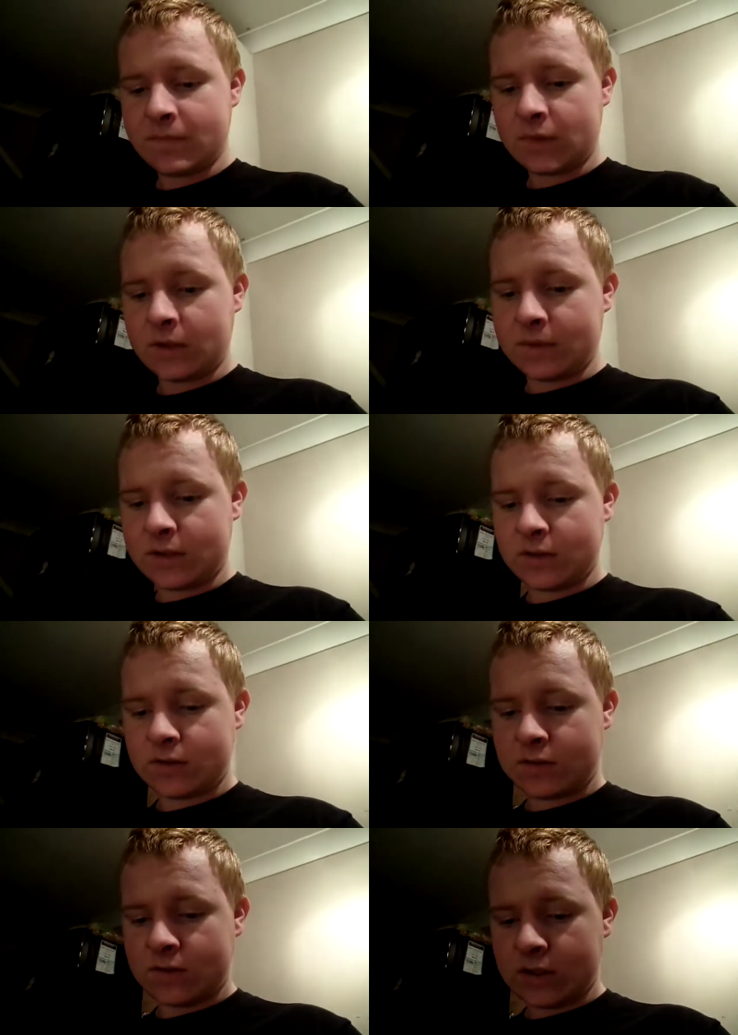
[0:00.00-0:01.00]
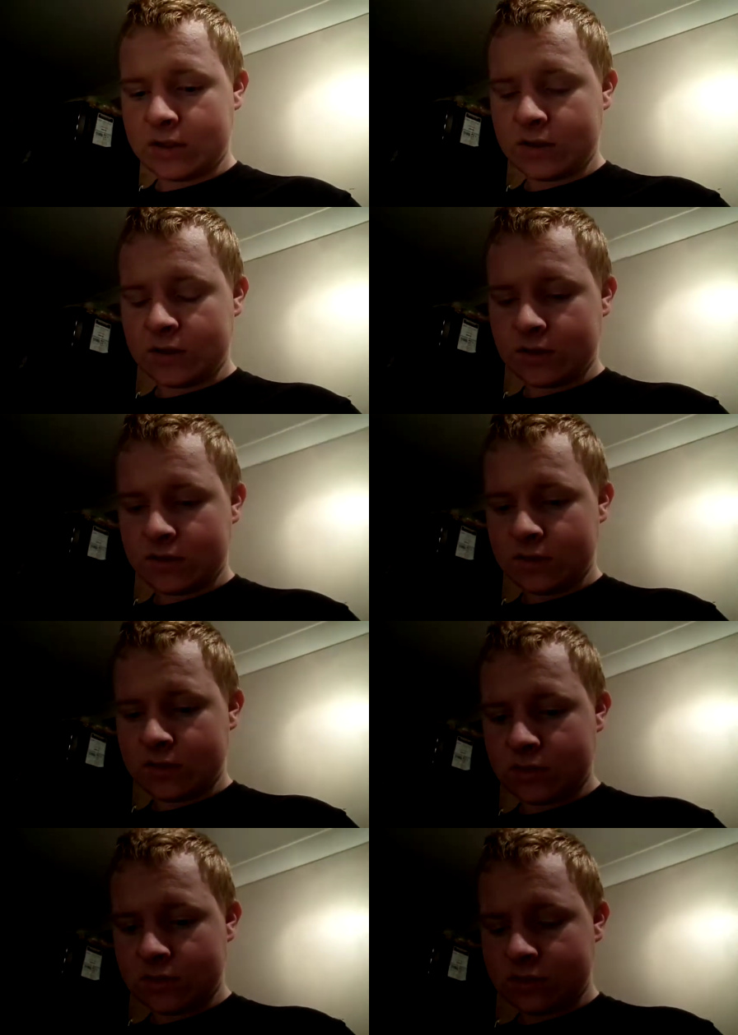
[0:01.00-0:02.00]
I mean the
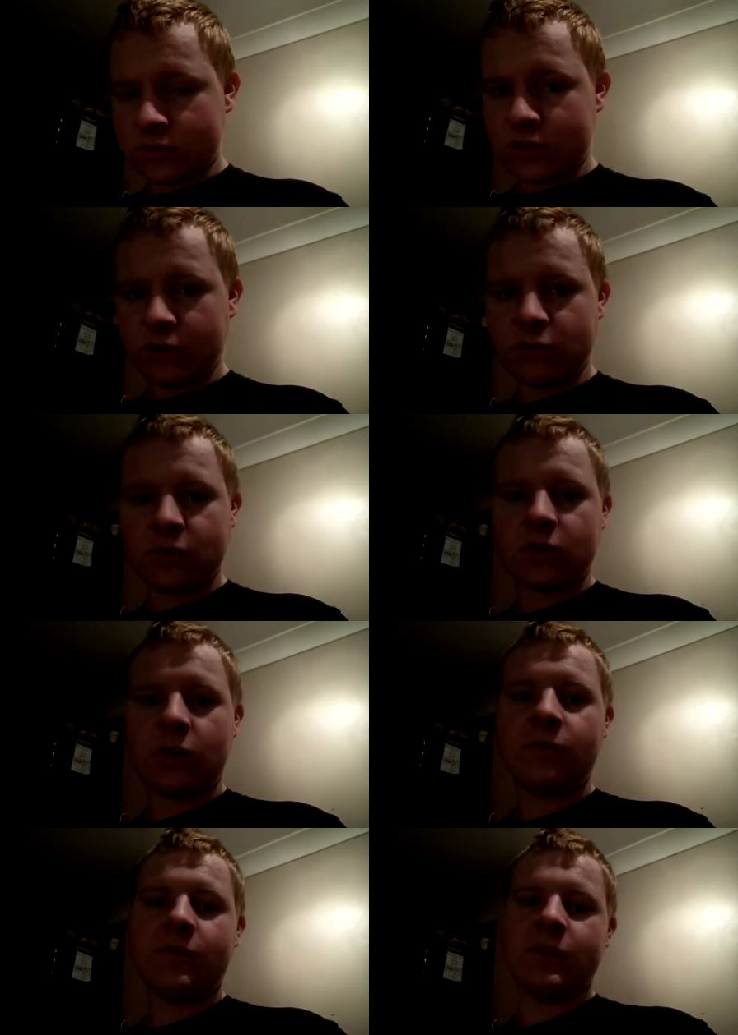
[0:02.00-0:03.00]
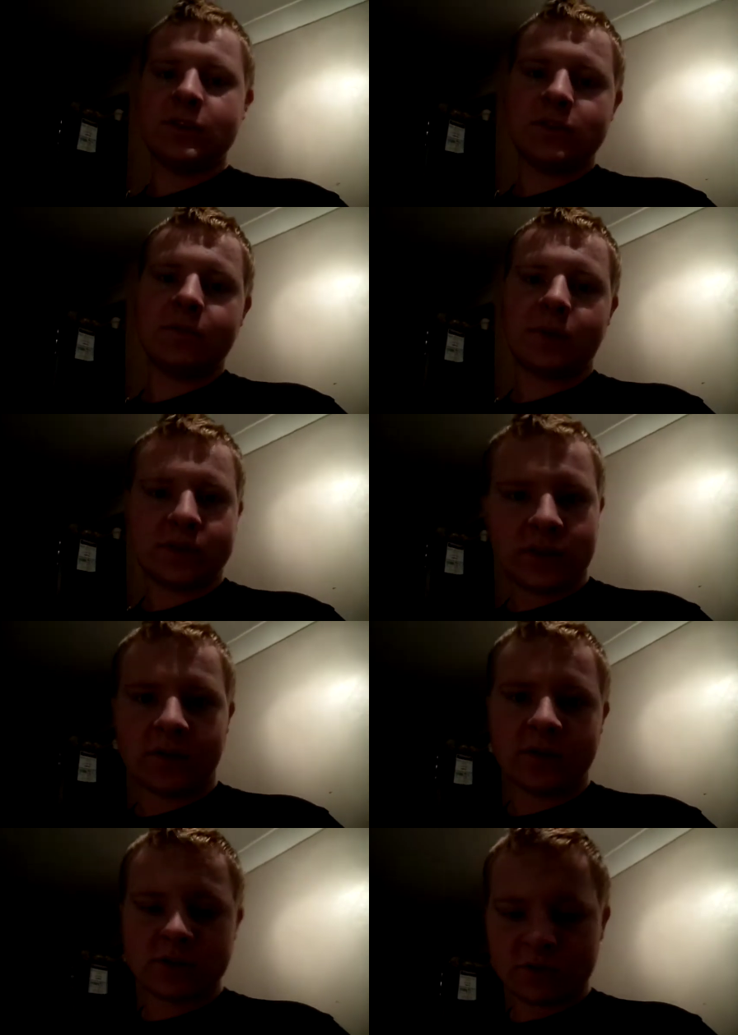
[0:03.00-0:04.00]
general confidence of
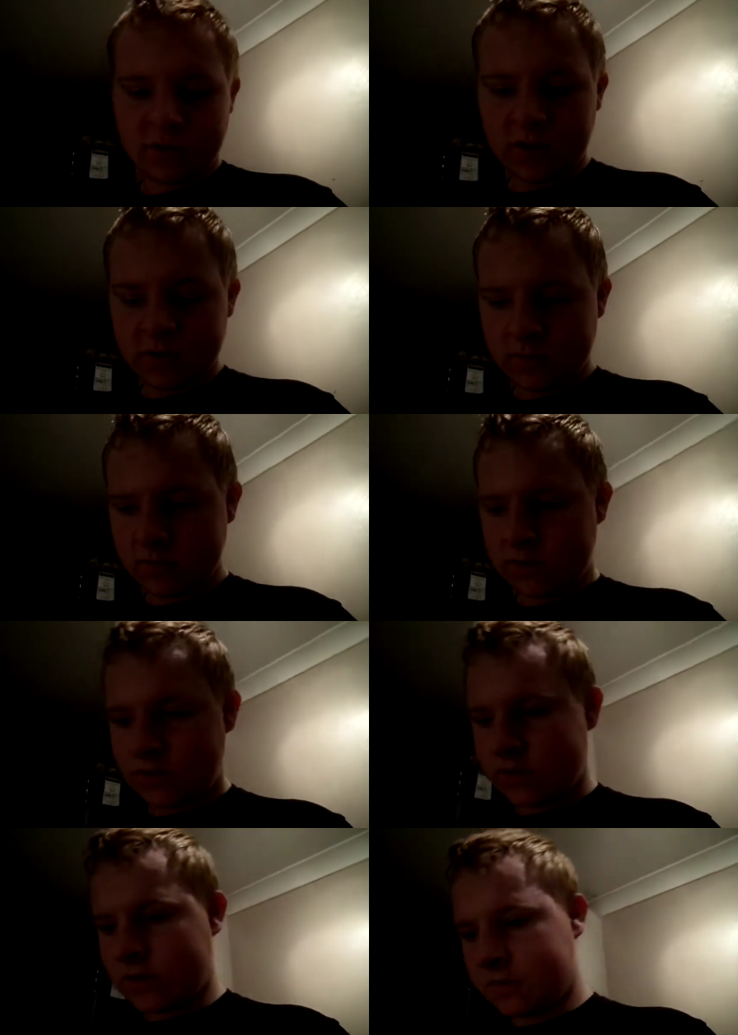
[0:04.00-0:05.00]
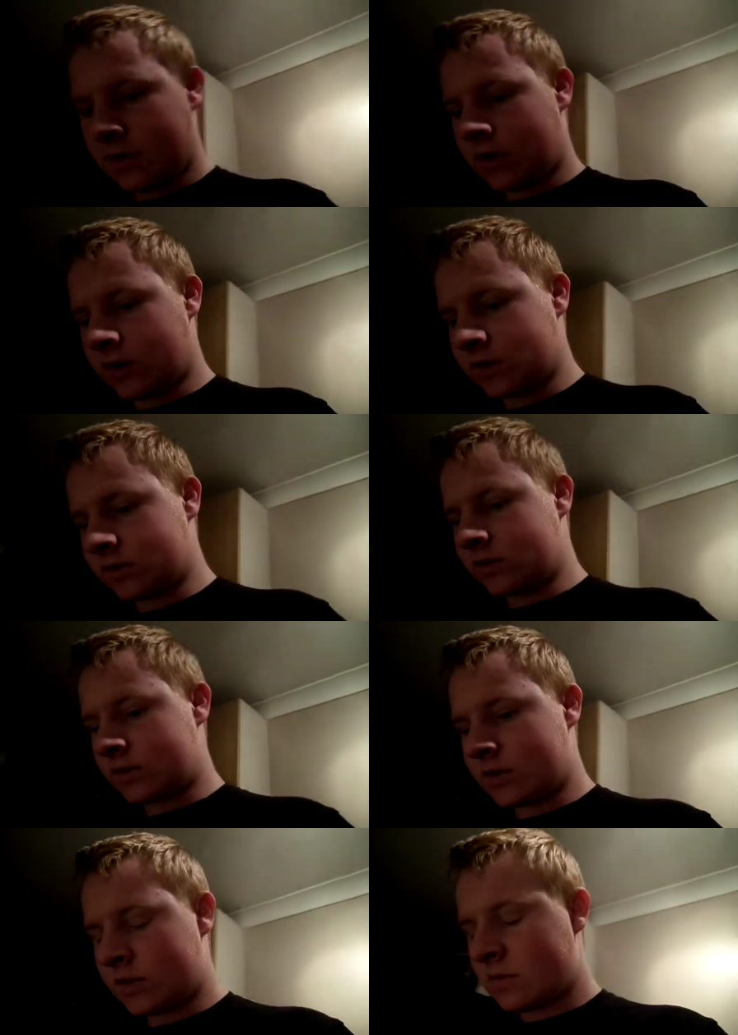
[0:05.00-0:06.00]
myself has grown just in the past
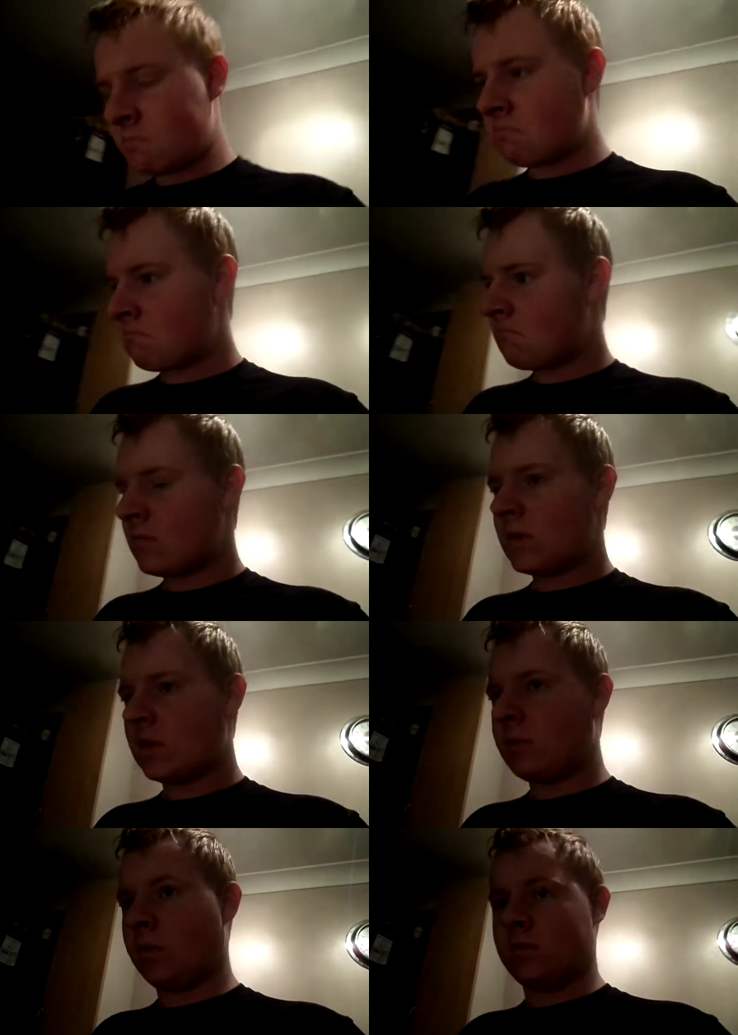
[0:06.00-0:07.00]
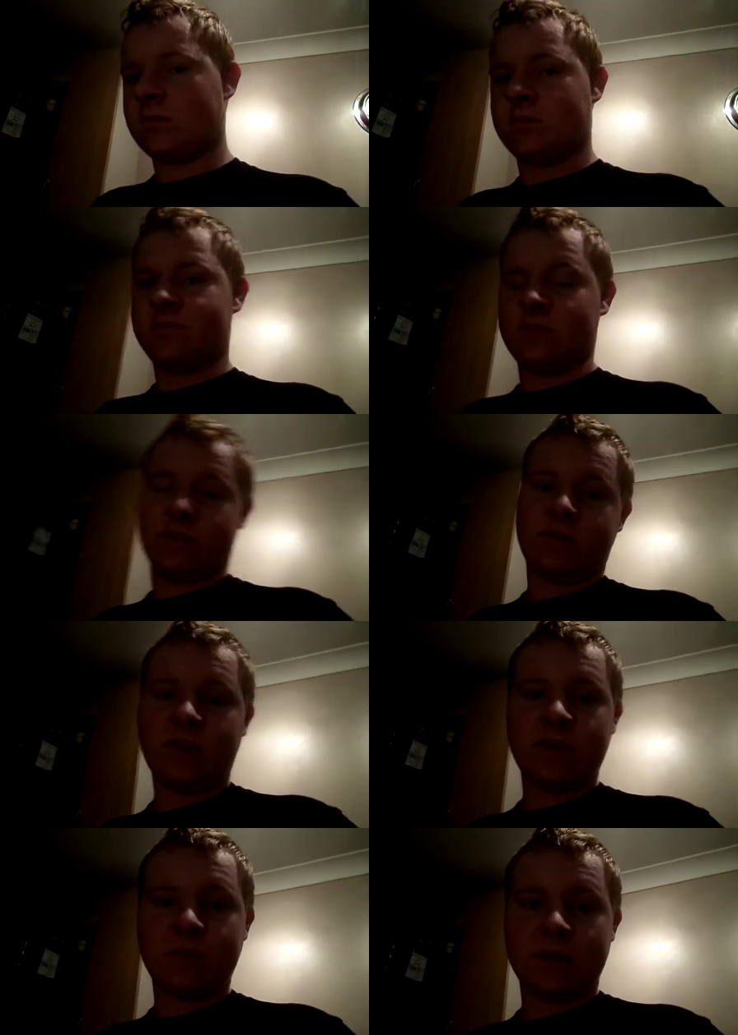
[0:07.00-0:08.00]
what, my
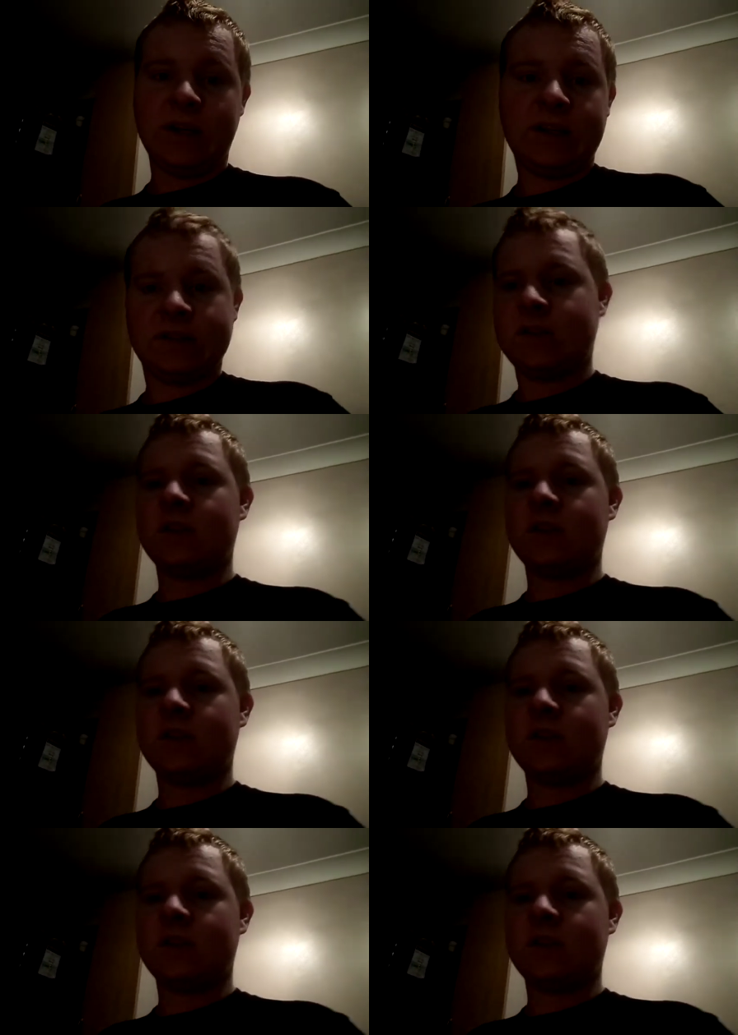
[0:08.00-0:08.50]
31 days.